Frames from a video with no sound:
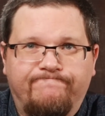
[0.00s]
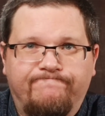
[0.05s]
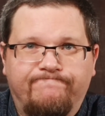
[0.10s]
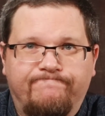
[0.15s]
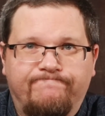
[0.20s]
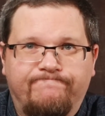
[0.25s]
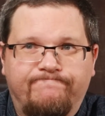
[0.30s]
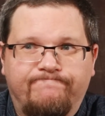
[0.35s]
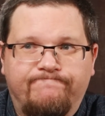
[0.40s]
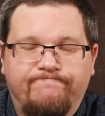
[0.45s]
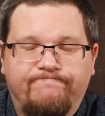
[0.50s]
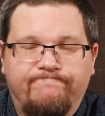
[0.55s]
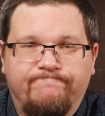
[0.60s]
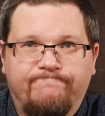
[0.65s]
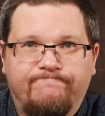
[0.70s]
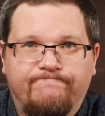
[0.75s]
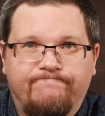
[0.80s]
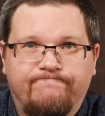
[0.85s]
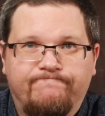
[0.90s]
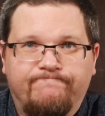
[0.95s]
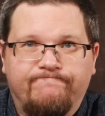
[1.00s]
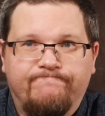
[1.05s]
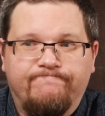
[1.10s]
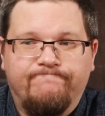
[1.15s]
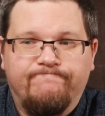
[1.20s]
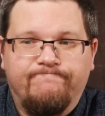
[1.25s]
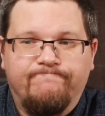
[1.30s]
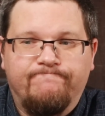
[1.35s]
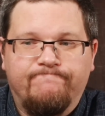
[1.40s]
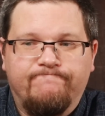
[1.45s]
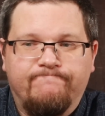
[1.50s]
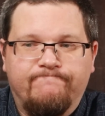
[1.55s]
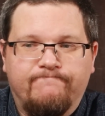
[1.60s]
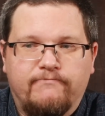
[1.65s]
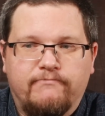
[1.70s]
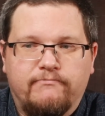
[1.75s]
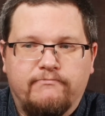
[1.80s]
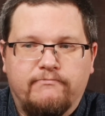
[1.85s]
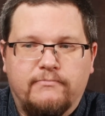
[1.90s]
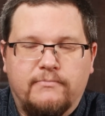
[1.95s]

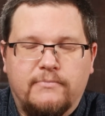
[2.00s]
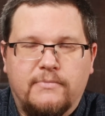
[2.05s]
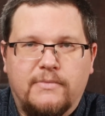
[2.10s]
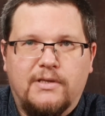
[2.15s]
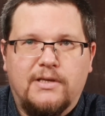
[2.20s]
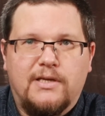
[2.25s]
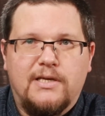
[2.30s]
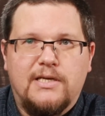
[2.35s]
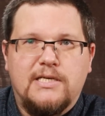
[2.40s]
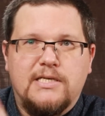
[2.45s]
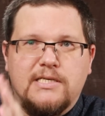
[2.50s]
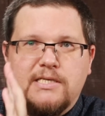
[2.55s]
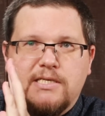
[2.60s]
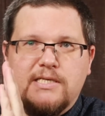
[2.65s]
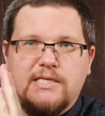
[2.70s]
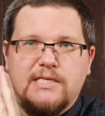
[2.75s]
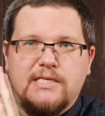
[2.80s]
Nothing is said.